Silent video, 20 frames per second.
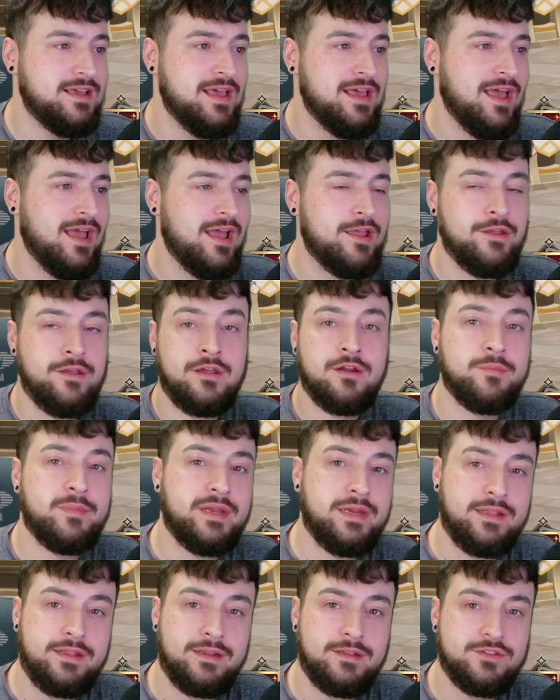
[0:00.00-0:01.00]
and you're going to be
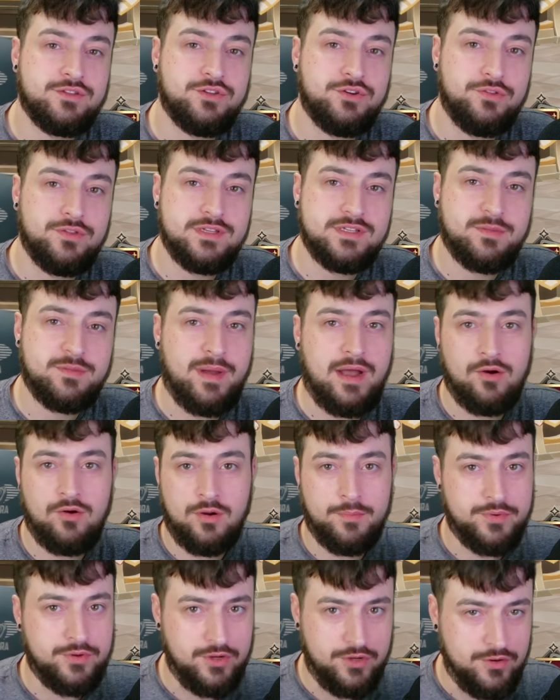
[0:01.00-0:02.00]
needing to do this to power
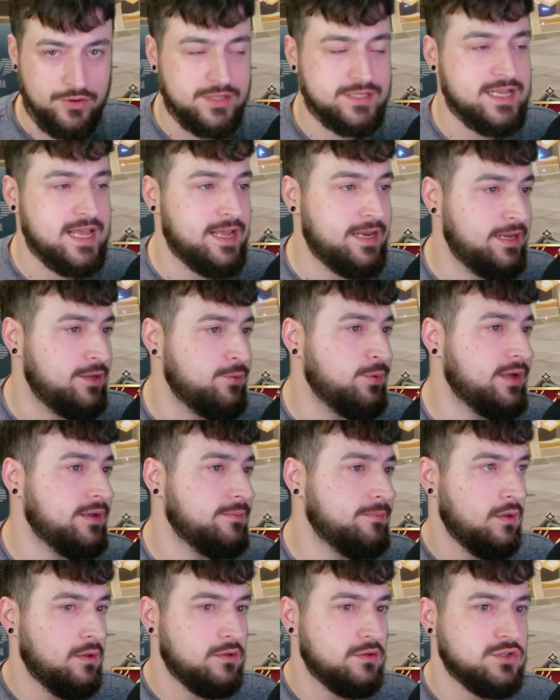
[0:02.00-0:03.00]
up your units anyway.
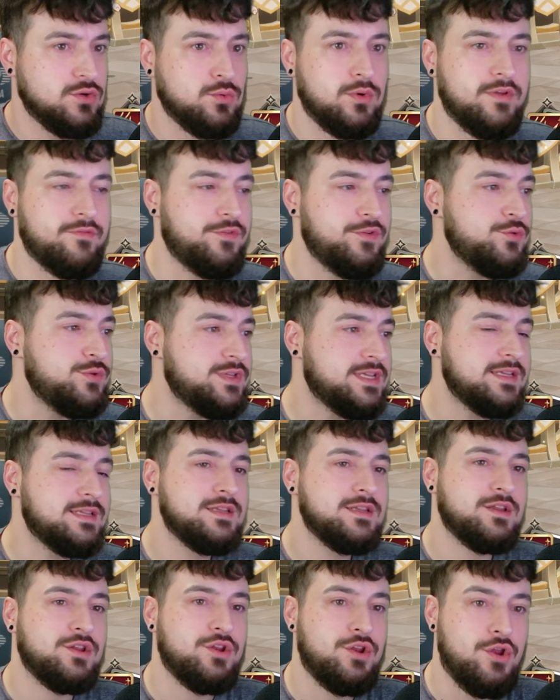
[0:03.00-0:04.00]
So if you
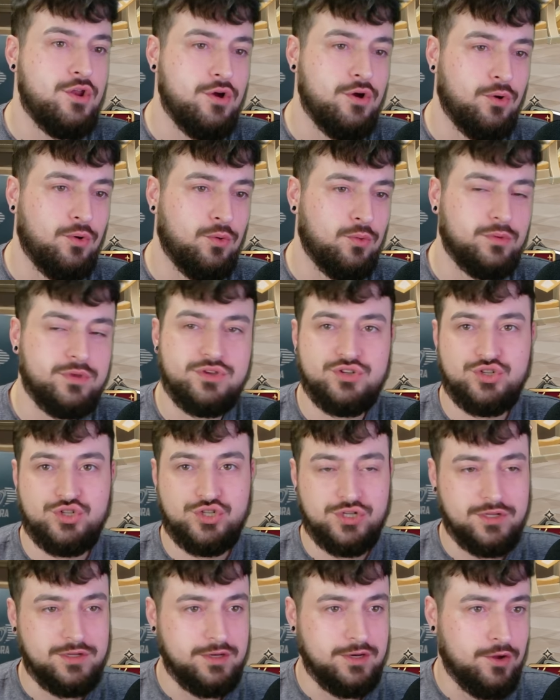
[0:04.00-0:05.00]
didn't know, you
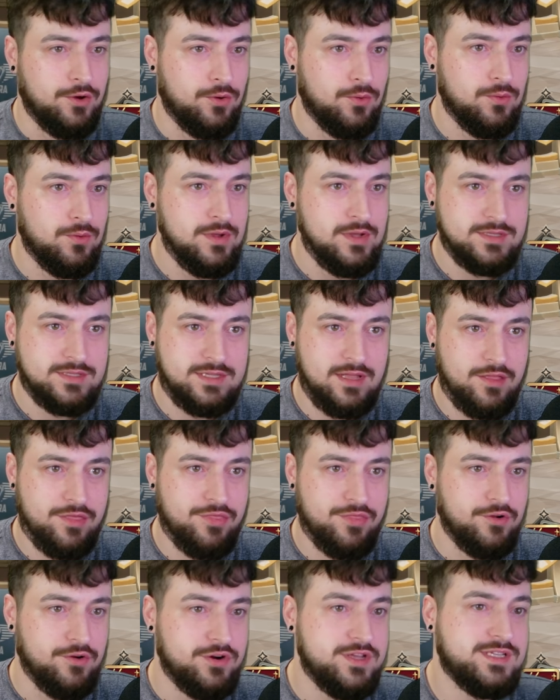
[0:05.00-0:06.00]
should know. See that
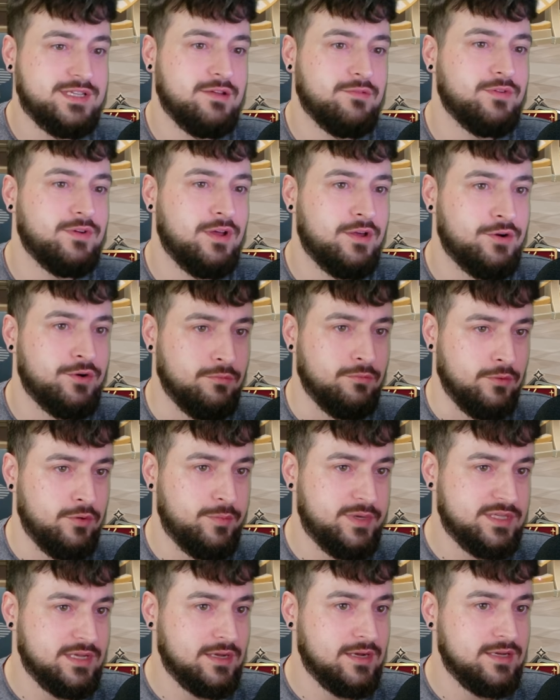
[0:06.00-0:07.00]
3,700
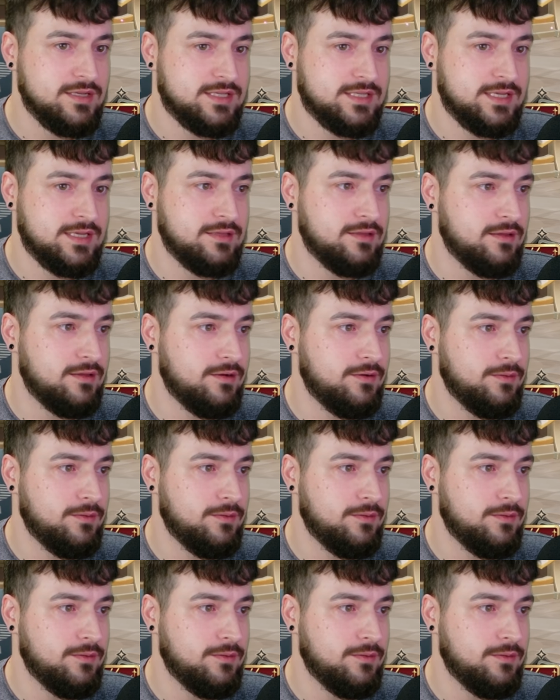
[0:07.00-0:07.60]
rubies I got sitting there?